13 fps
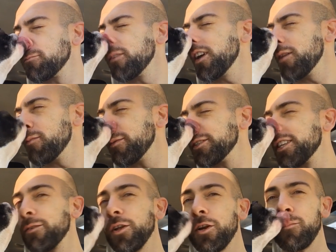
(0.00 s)

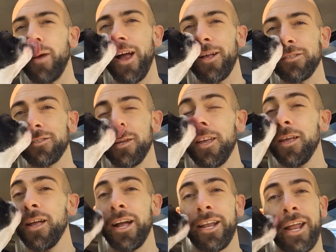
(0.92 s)
700 miles,
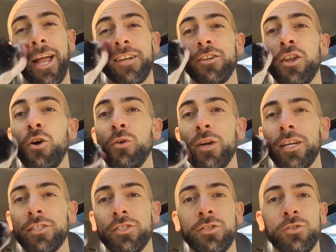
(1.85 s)
and I had no
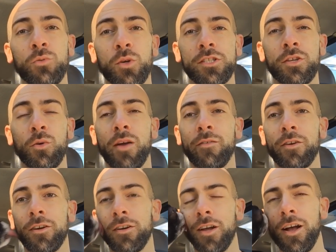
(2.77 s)
issues whatsoever.